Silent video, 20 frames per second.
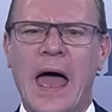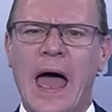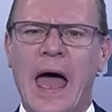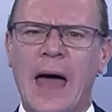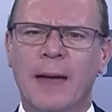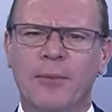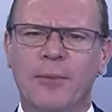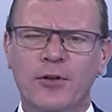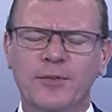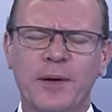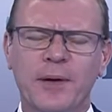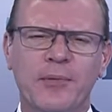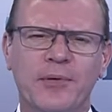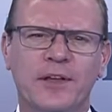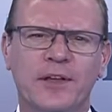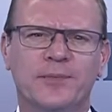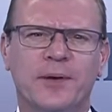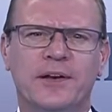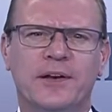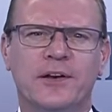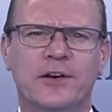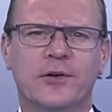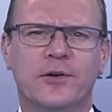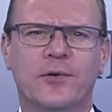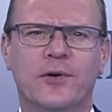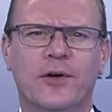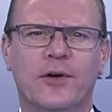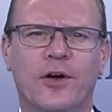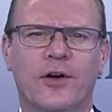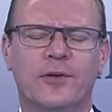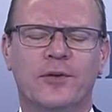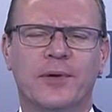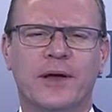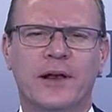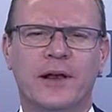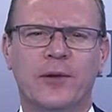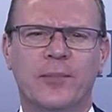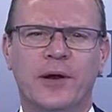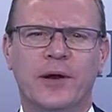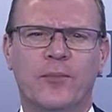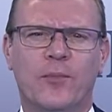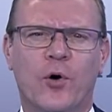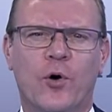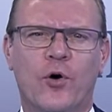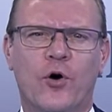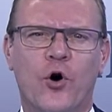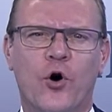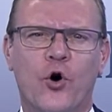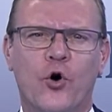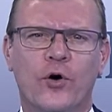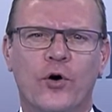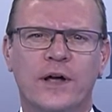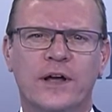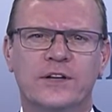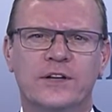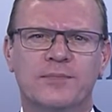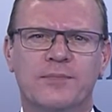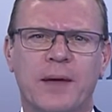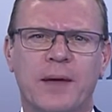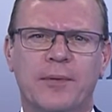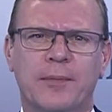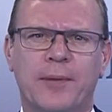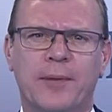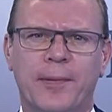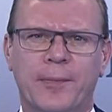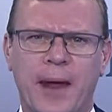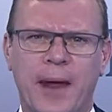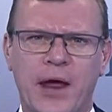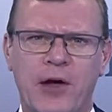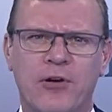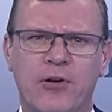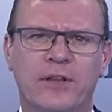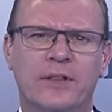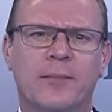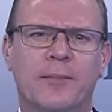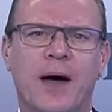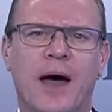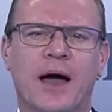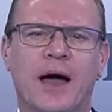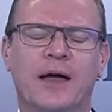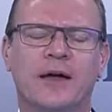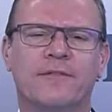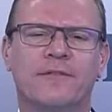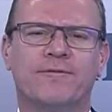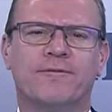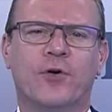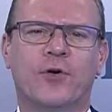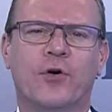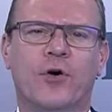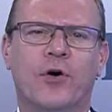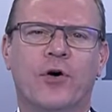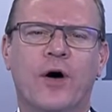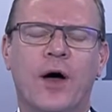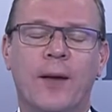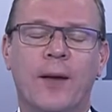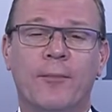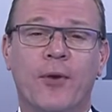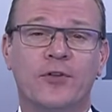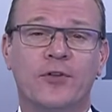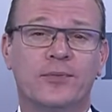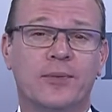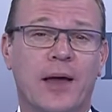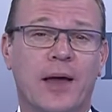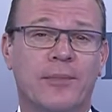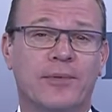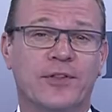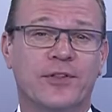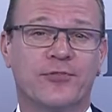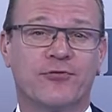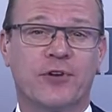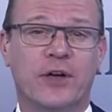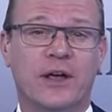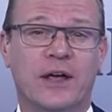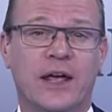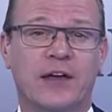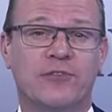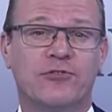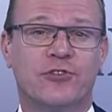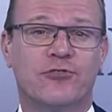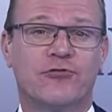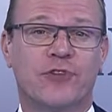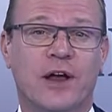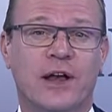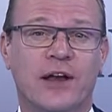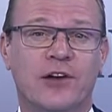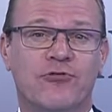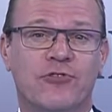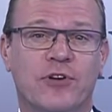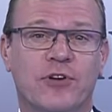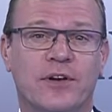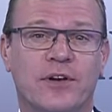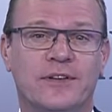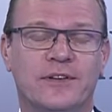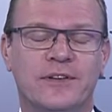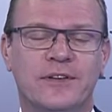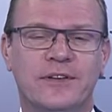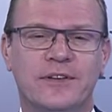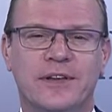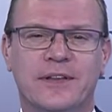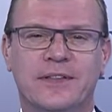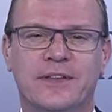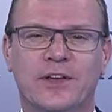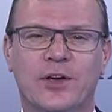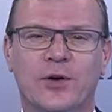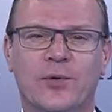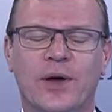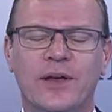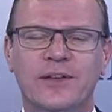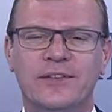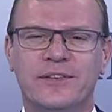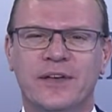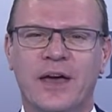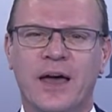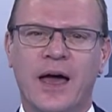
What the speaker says: And most people expecting her to be a little bit more hawkish, maybe preparing the market for possibly up to 3 interest rate increases in the US.